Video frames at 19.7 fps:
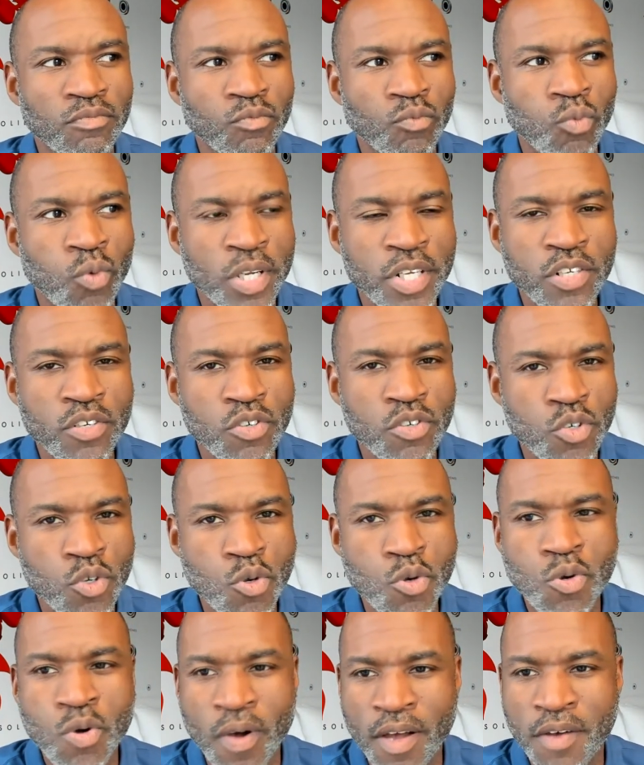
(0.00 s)
when you
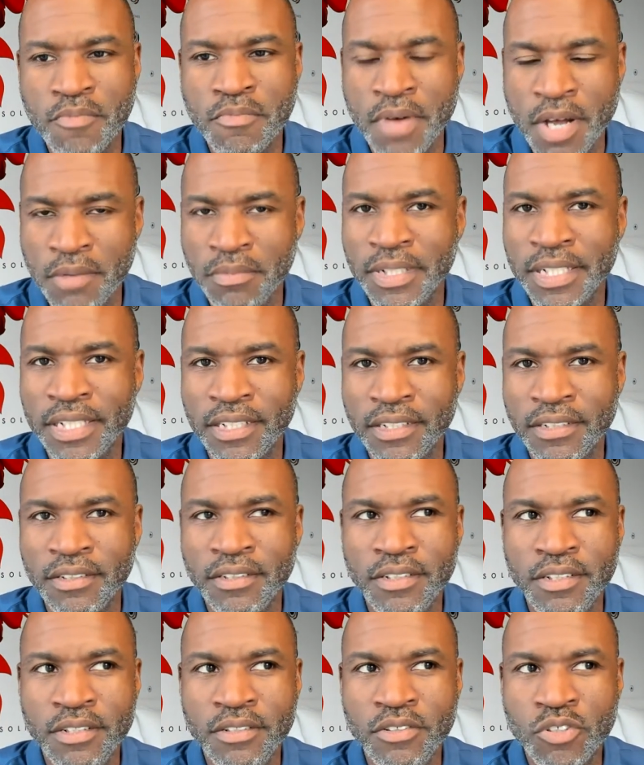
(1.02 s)
do go out in public,
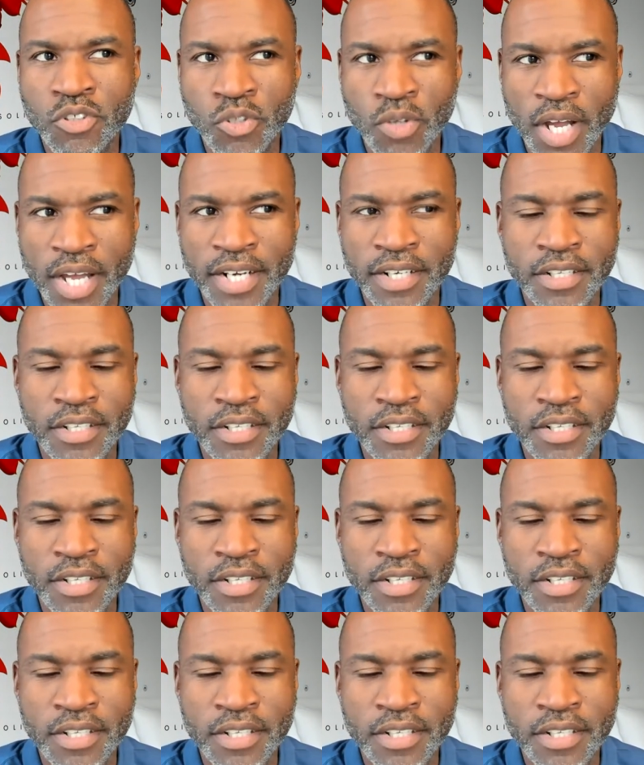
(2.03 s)
try to